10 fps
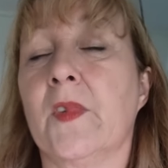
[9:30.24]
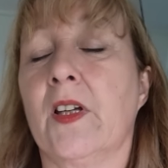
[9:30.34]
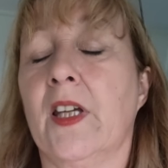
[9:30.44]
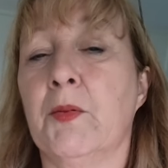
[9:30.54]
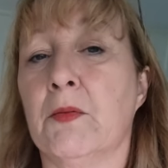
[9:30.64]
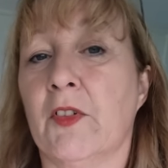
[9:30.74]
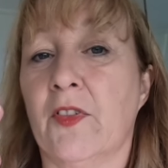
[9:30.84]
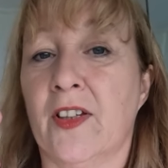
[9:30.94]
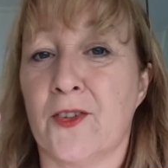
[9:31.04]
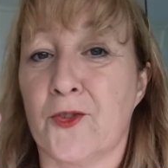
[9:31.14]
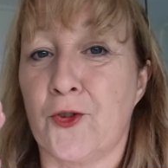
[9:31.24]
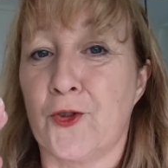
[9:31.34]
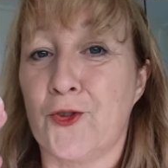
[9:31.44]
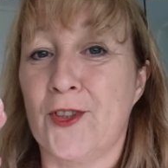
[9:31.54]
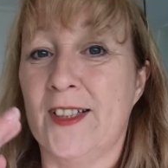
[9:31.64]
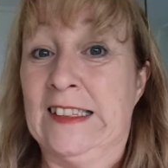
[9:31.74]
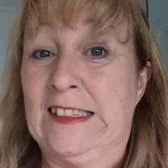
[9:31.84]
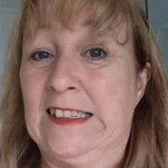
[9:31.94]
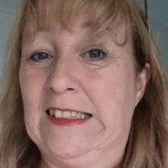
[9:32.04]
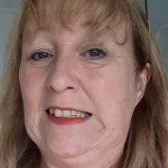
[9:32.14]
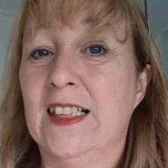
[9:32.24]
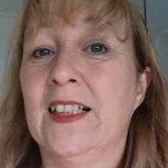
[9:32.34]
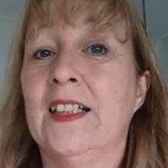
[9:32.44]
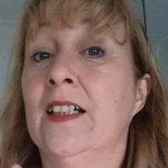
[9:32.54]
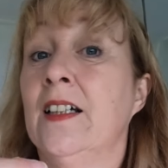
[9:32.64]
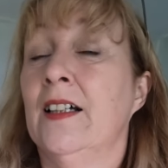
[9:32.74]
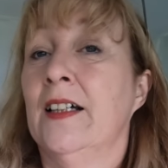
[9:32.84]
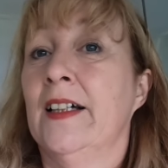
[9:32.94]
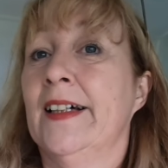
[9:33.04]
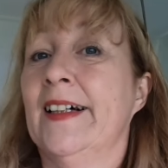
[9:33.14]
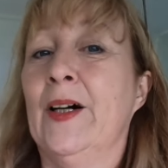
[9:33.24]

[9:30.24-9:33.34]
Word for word: Keeping my fingers crossed. You